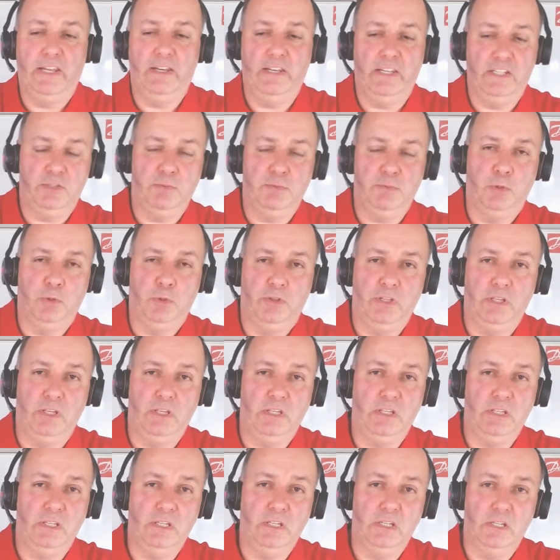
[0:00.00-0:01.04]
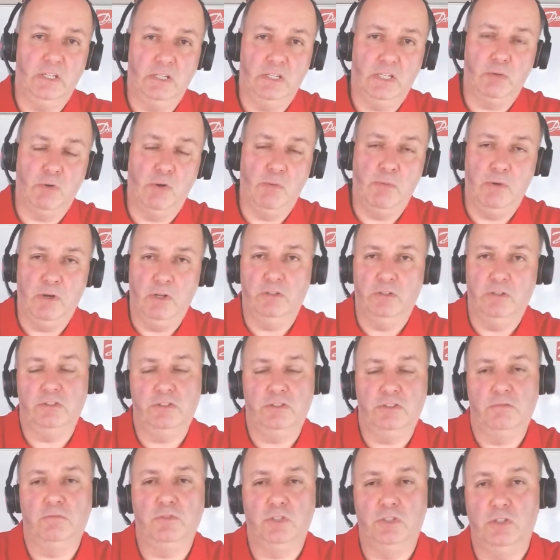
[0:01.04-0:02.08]
let's put the equipment on
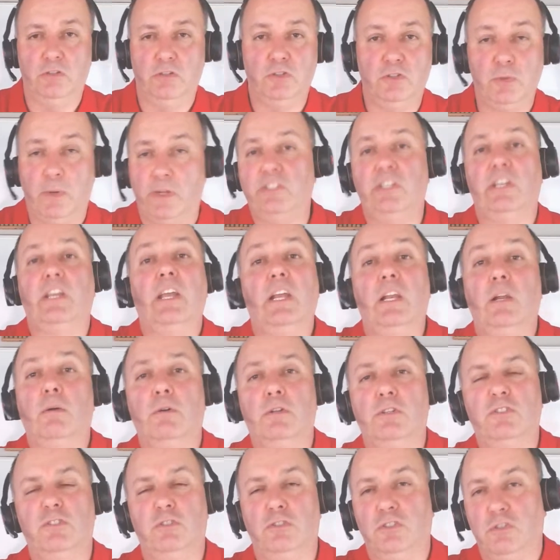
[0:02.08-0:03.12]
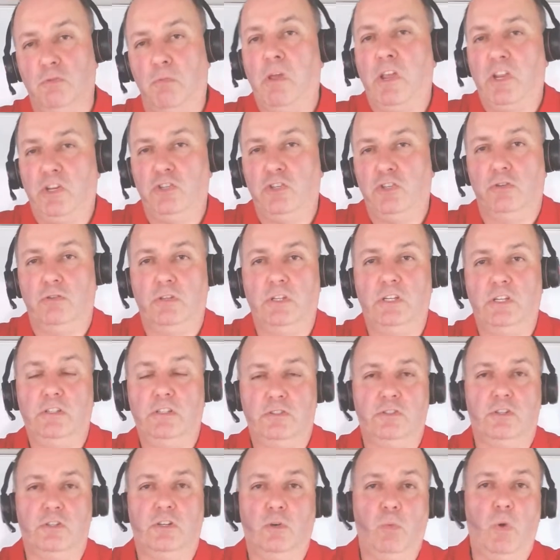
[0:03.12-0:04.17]
to do 20 kilowatts, just to make sure that
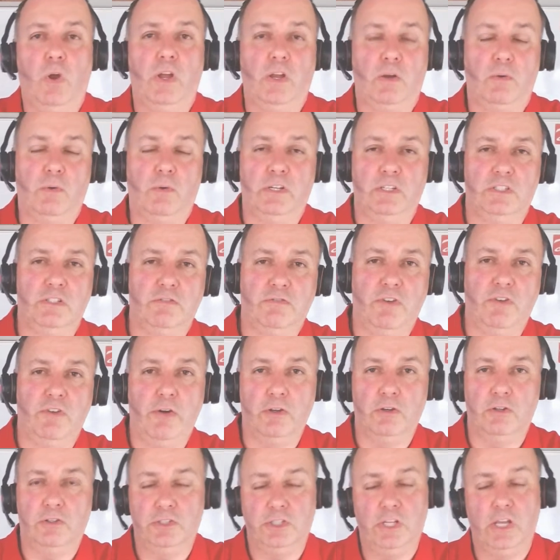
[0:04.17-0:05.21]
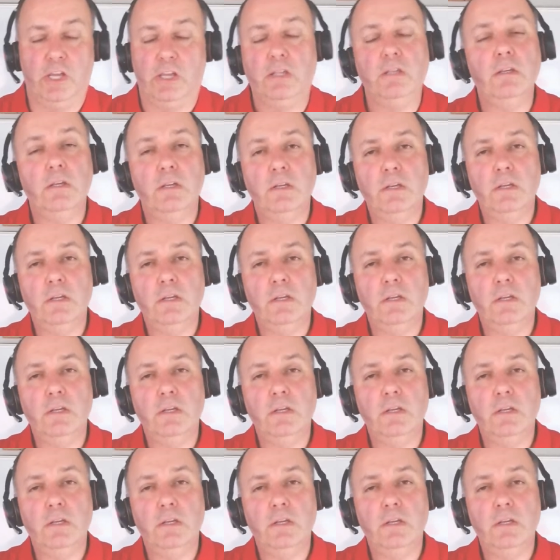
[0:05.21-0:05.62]
it's going to work when it's a very hot day.